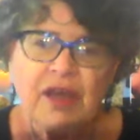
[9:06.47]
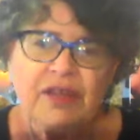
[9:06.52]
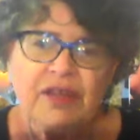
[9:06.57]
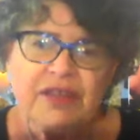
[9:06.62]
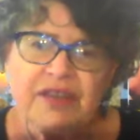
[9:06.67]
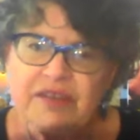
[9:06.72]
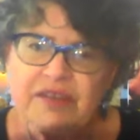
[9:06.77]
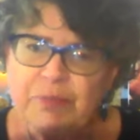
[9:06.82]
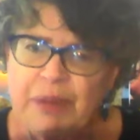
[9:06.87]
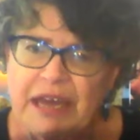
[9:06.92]

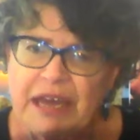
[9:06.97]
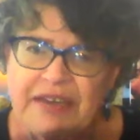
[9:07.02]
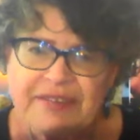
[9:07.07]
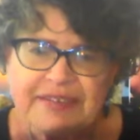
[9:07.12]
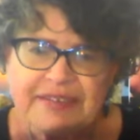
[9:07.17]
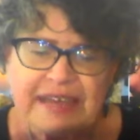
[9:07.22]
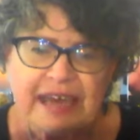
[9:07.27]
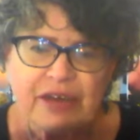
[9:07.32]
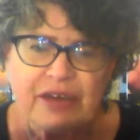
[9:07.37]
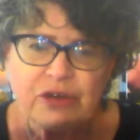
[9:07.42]
This past
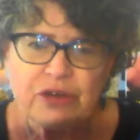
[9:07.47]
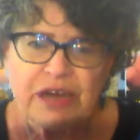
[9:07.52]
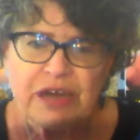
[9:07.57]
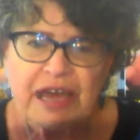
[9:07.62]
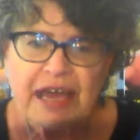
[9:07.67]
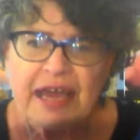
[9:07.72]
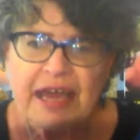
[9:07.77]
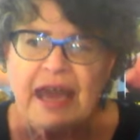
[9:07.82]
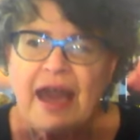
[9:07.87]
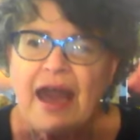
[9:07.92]

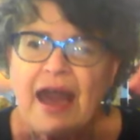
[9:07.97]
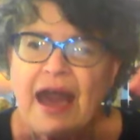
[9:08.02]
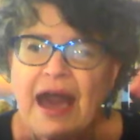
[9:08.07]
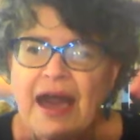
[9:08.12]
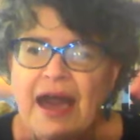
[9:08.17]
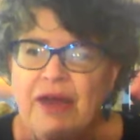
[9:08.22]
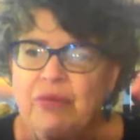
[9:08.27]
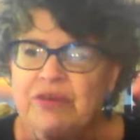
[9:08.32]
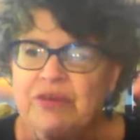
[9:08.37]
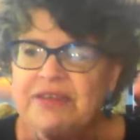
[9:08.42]
Saturday,
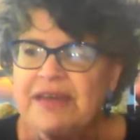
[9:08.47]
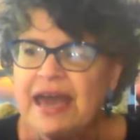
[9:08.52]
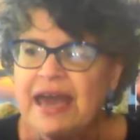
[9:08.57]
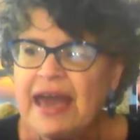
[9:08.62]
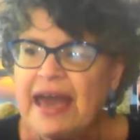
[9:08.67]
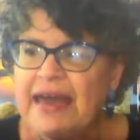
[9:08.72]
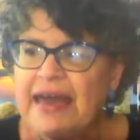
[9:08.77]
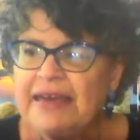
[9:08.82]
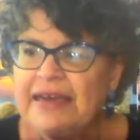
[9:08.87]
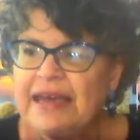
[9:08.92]
I was
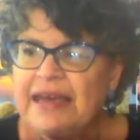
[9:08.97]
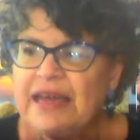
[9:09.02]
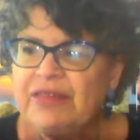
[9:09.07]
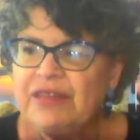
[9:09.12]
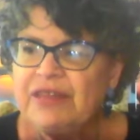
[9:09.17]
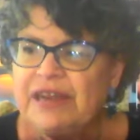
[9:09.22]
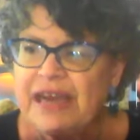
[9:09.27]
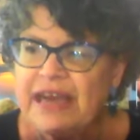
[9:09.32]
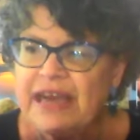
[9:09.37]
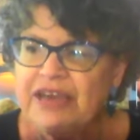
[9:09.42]
at
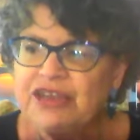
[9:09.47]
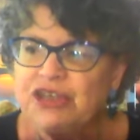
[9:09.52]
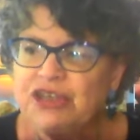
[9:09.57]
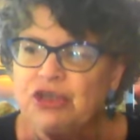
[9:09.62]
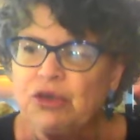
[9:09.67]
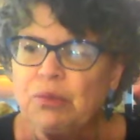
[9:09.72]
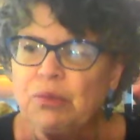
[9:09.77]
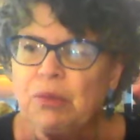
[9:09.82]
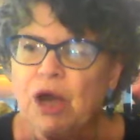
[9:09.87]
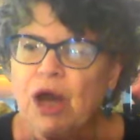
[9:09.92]
the
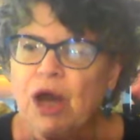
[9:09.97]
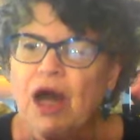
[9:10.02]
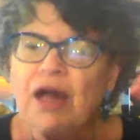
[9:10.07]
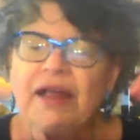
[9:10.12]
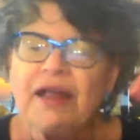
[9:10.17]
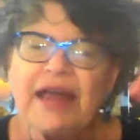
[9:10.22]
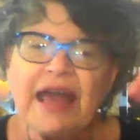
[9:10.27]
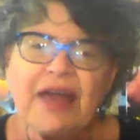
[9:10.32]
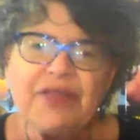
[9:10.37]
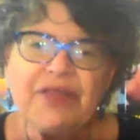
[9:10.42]
National
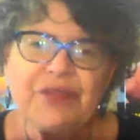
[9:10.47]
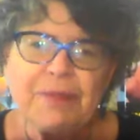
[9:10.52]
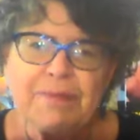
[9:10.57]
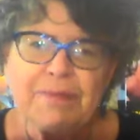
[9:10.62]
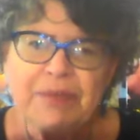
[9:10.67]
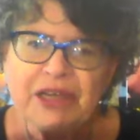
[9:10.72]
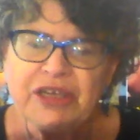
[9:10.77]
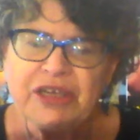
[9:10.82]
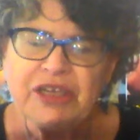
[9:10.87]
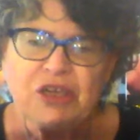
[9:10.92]
Mall at the
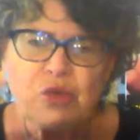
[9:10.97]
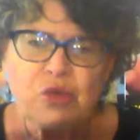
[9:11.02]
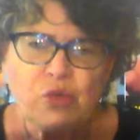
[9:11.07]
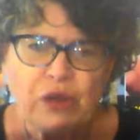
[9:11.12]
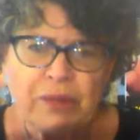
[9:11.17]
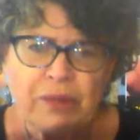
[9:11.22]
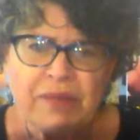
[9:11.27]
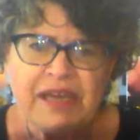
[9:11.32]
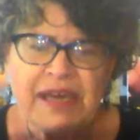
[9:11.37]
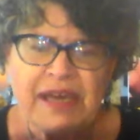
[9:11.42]
Million
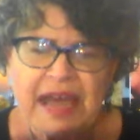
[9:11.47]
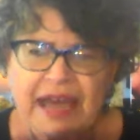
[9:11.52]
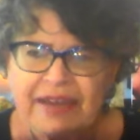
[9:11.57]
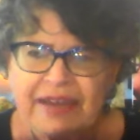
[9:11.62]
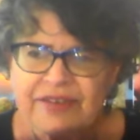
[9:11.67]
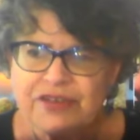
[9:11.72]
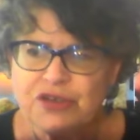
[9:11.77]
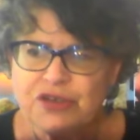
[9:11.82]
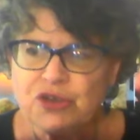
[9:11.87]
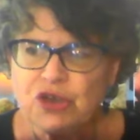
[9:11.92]
Women
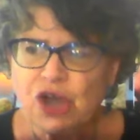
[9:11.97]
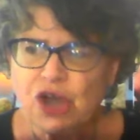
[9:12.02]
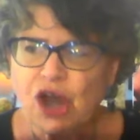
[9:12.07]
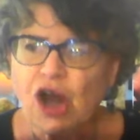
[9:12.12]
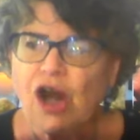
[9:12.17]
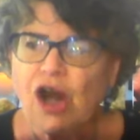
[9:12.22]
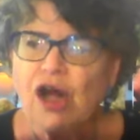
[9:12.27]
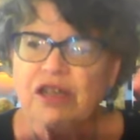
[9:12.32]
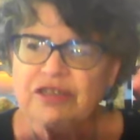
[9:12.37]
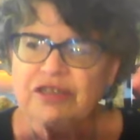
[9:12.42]
Esther
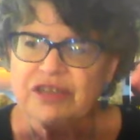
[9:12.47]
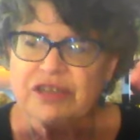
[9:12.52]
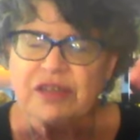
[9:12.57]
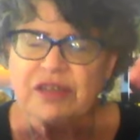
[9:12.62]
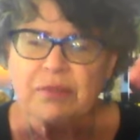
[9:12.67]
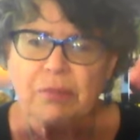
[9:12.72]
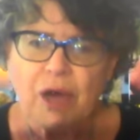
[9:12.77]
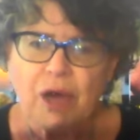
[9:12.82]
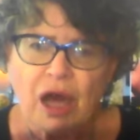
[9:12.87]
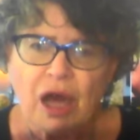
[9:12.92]
Call to the
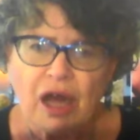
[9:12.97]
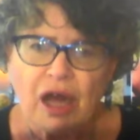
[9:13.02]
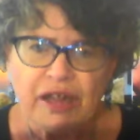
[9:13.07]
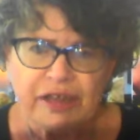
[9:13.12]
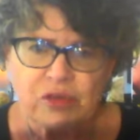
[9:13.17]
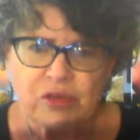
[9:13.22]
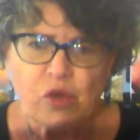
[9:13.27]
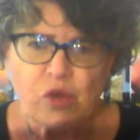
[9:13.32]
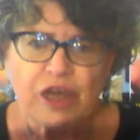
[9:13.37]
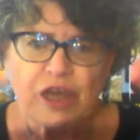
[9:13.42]
Mall
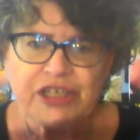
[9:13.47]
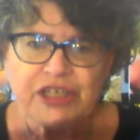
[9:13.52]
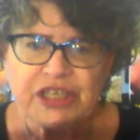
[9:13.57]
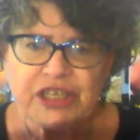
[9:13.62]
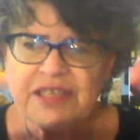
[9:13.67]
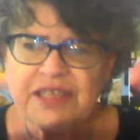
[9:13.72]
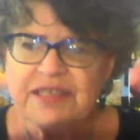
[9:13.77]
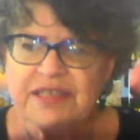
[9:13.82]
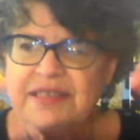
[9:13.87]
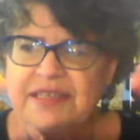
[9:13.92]
in
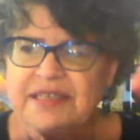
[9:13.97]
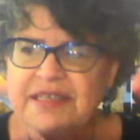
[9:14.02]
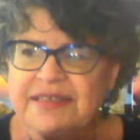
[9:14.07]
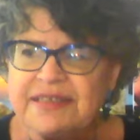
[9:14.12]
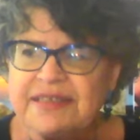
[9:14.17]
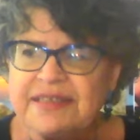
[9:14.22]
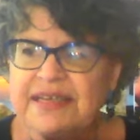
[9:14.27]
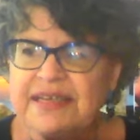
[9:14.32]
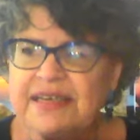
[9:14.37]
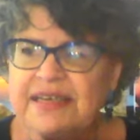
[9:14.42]
Washington,
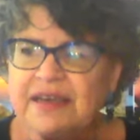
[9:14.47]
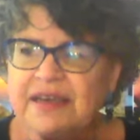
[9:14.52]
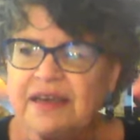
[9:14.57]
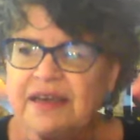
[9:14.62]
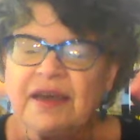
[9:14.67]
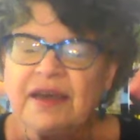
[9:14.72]
D.C.